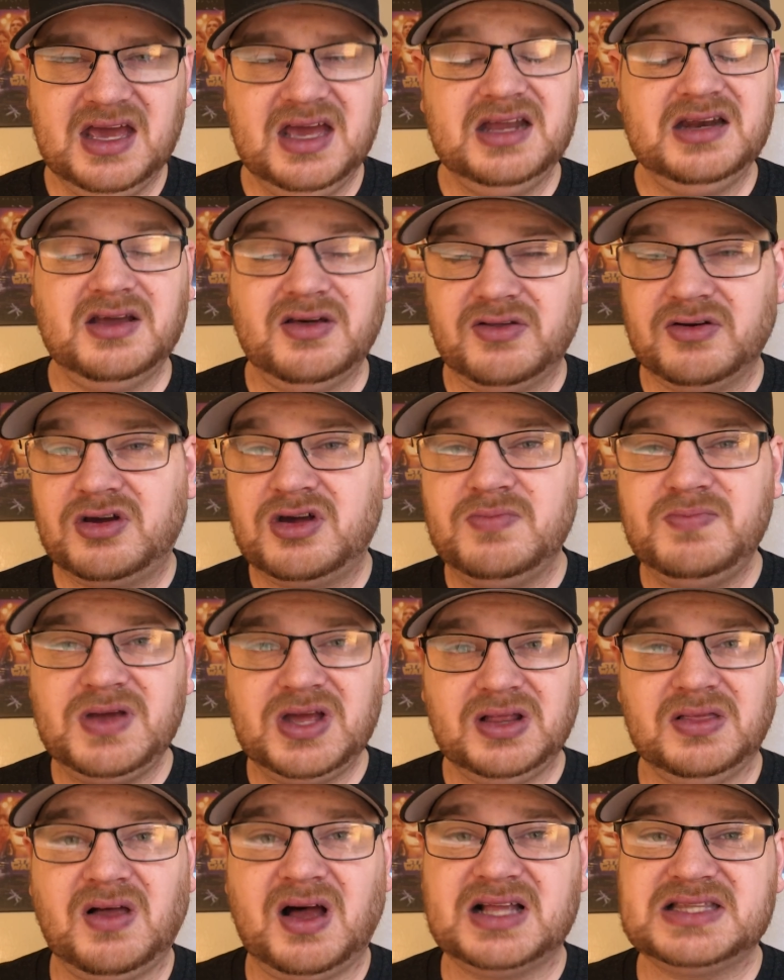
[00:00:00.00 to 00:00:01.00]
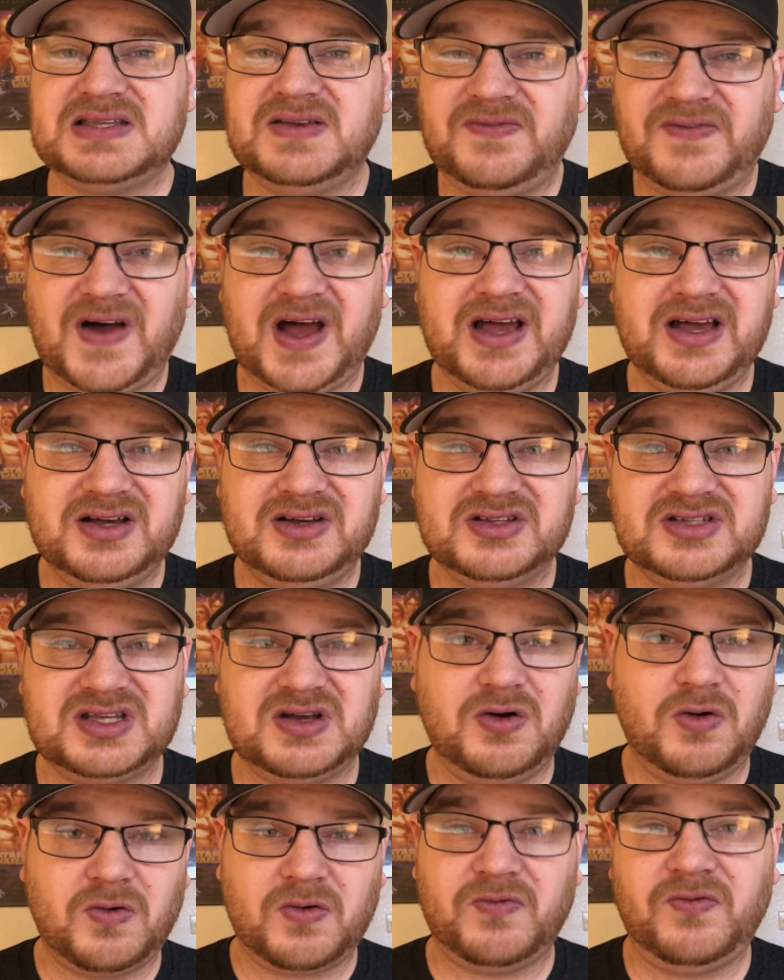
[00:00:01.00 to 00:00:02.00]
Now, there could be lots of files
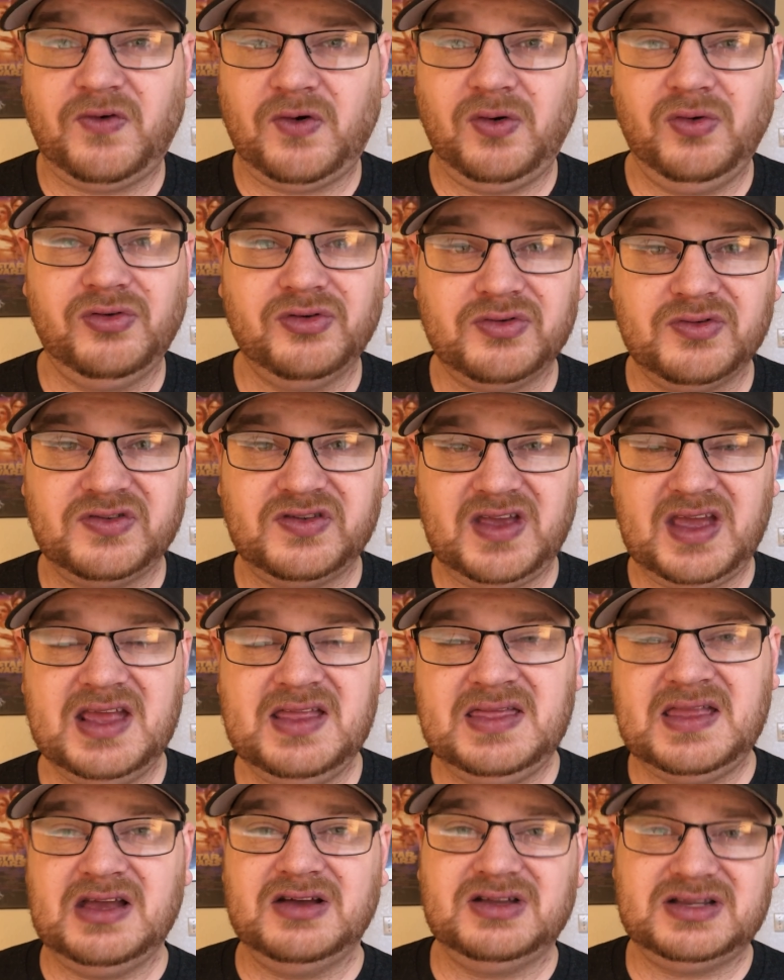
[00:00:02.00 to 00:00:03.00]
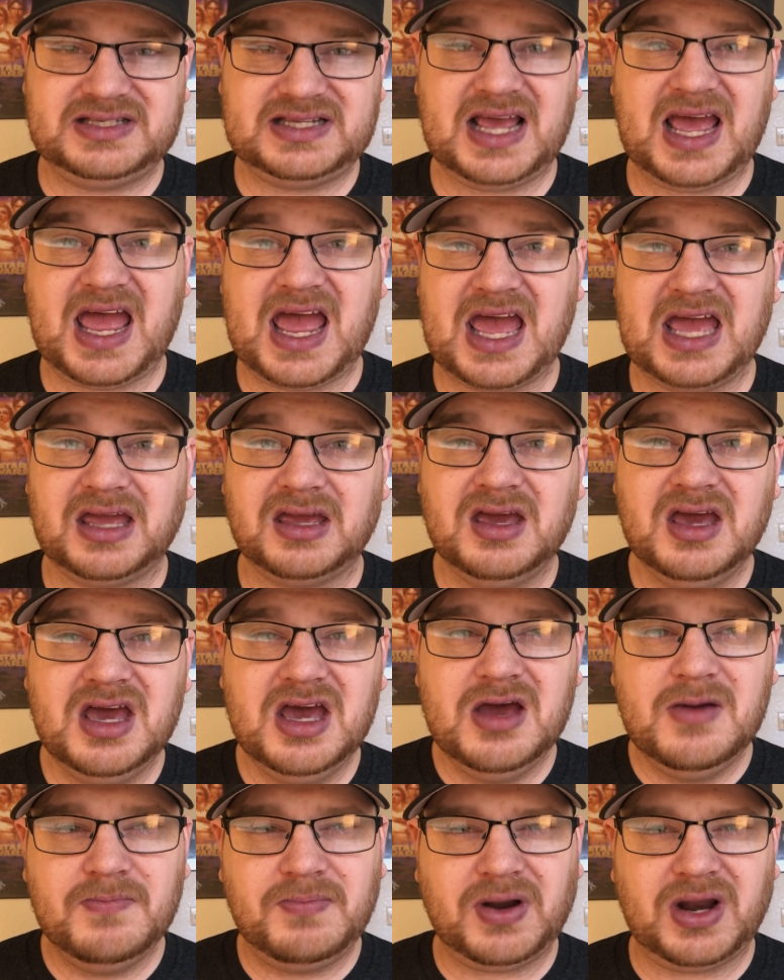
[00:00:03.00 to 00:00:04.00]
or folders in the tag,
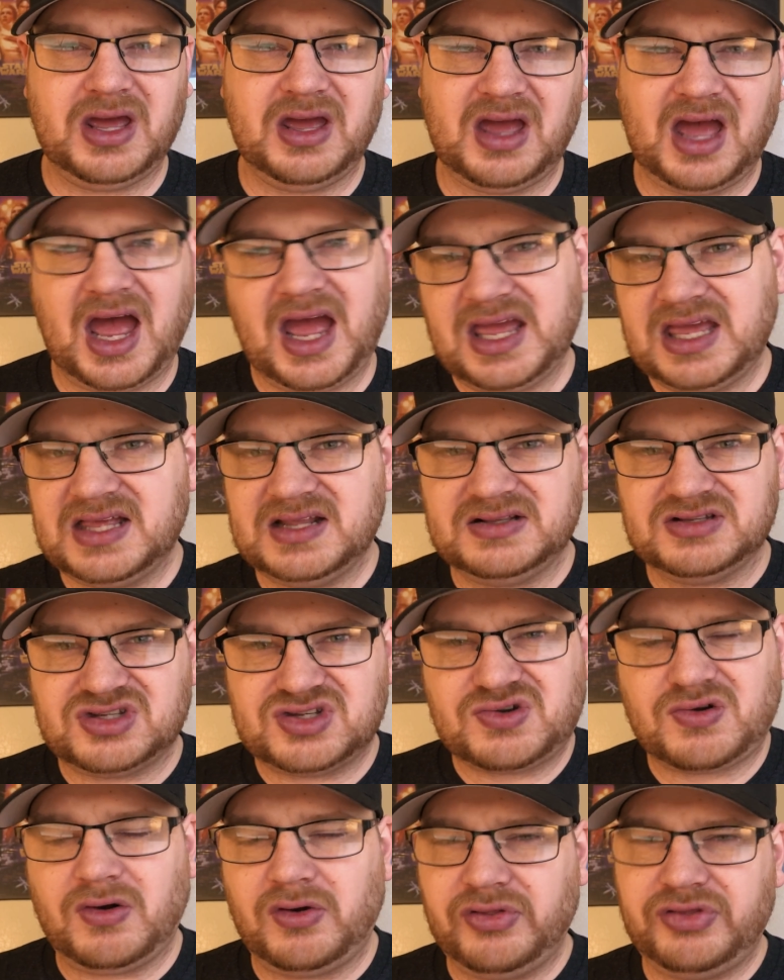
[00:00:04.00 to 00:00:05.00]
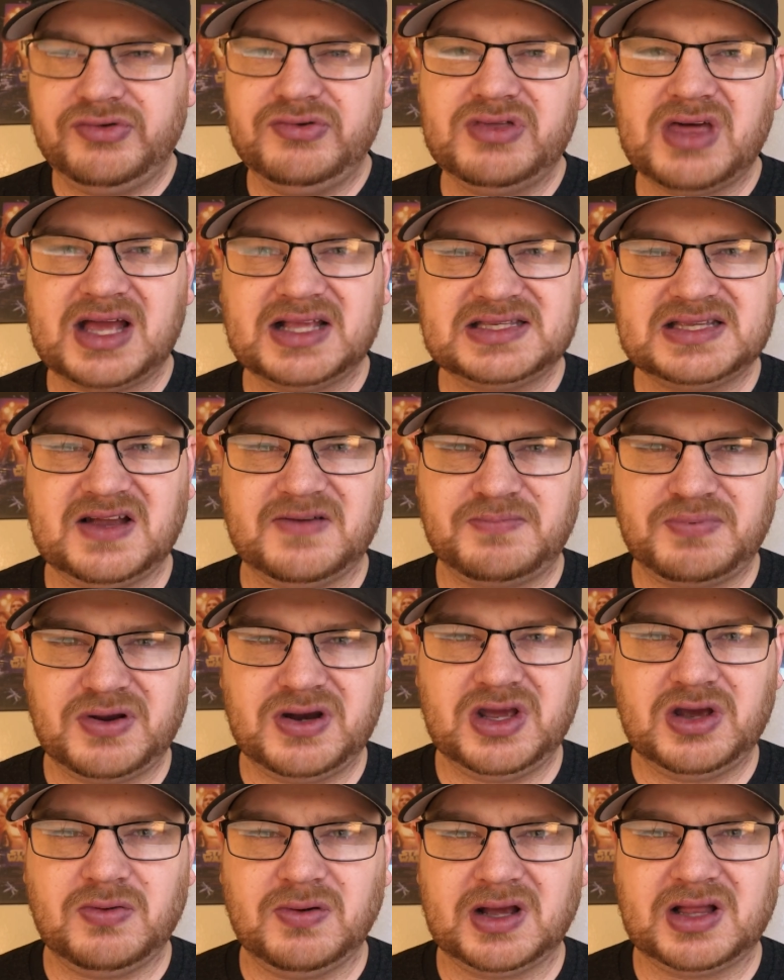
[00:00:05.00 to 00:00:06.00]
but I, I can scroll through that stuff
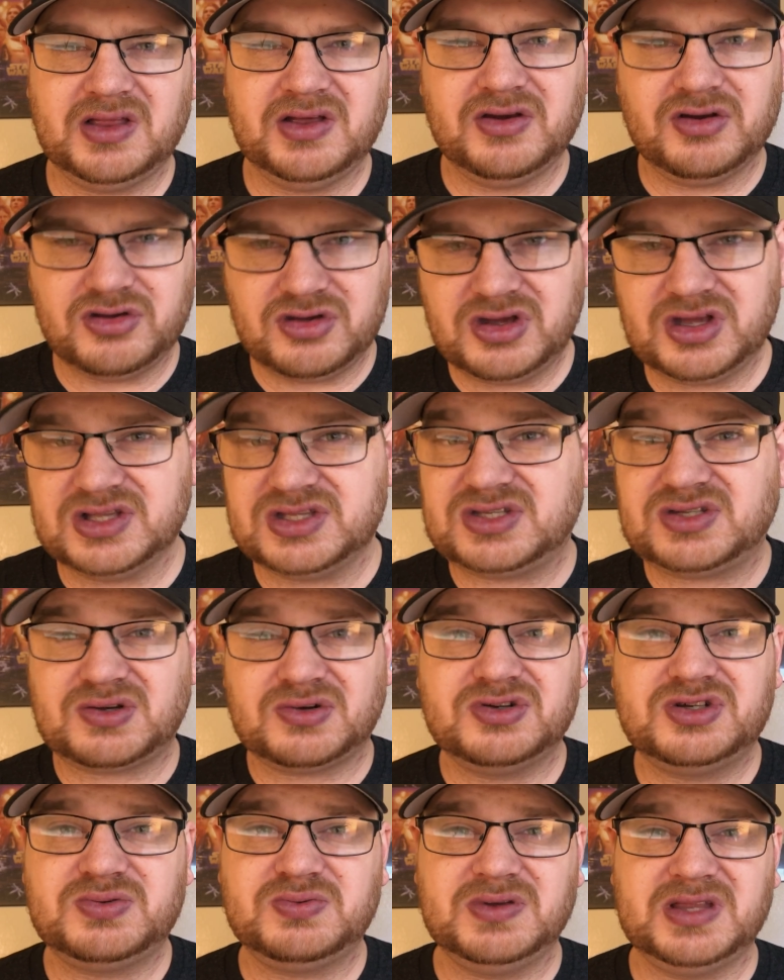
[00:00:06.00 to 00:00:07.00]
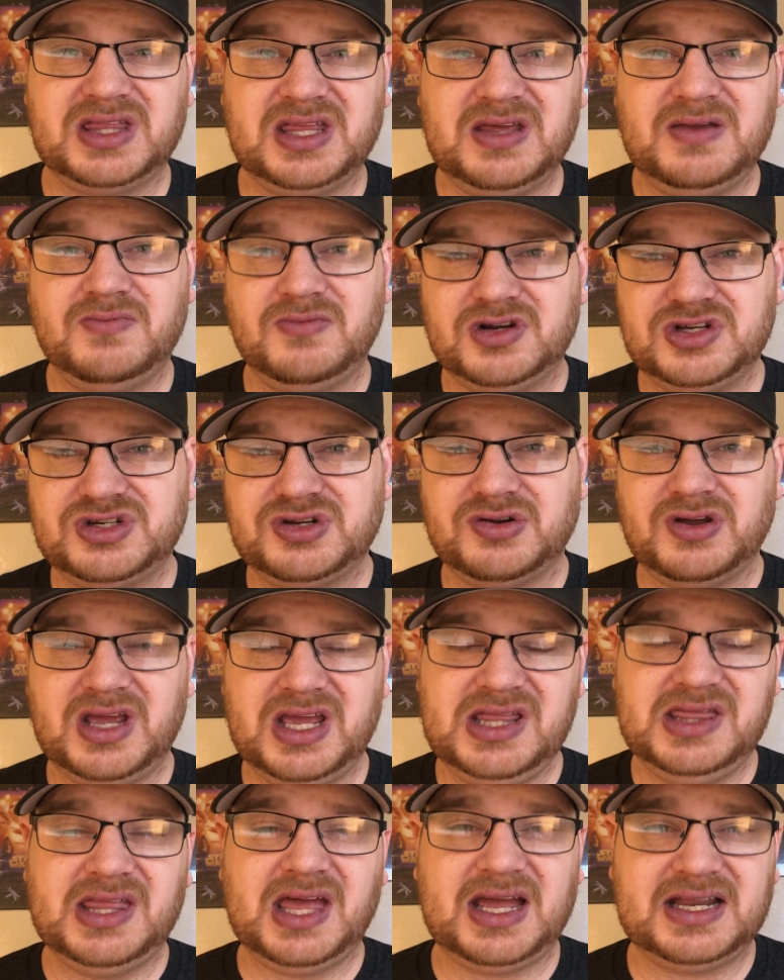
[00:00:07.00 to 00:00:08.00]
pretty quickly, or you can search within. Once you're
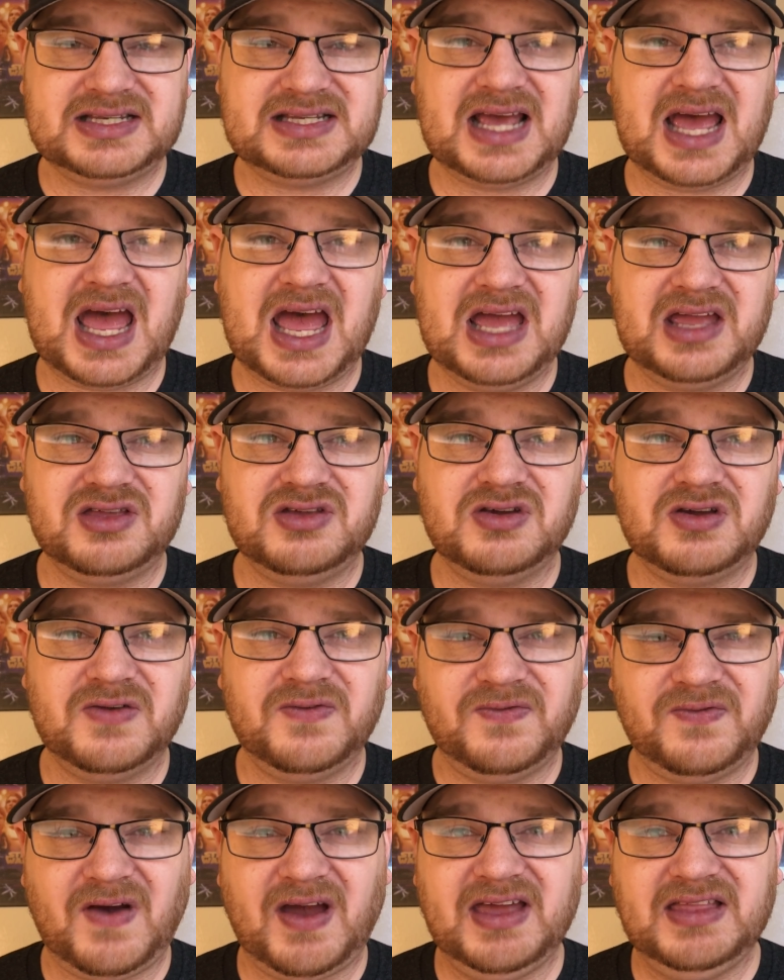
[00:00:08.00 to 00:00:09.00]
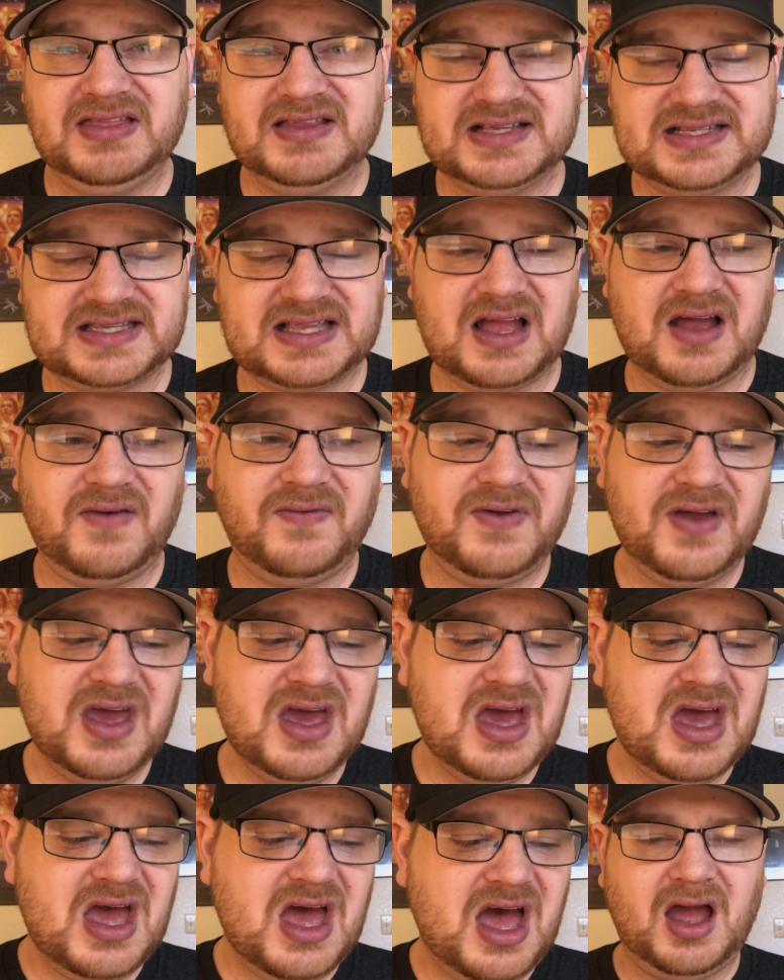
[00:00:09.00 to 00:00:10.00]
in that tag, you can find the
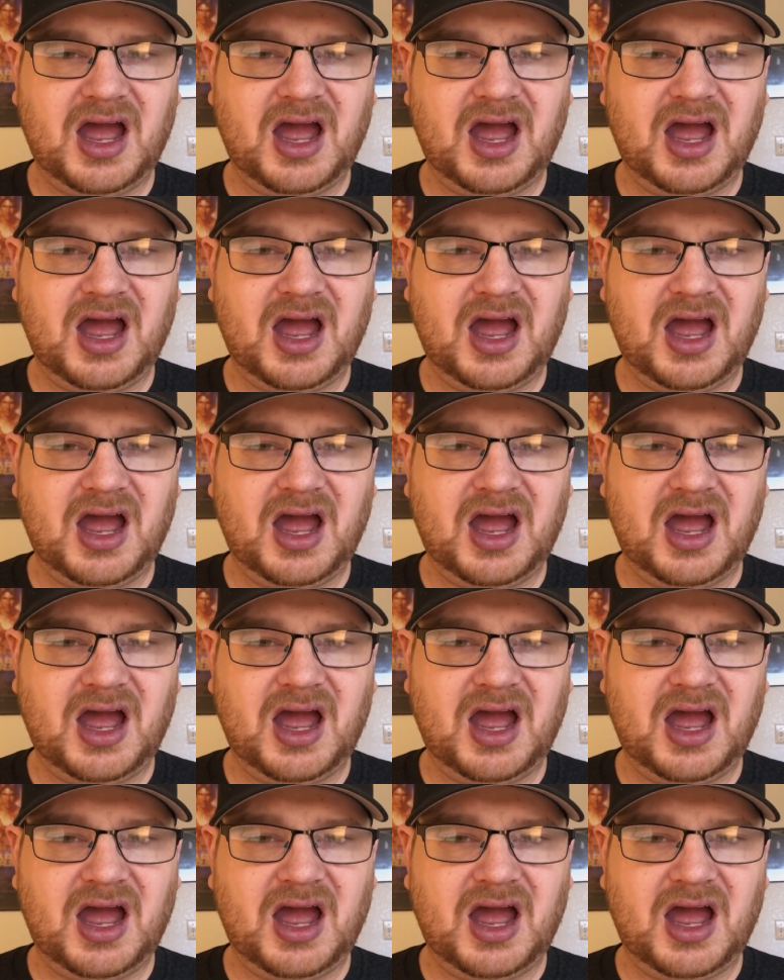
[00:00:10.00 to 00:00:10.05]
stuff.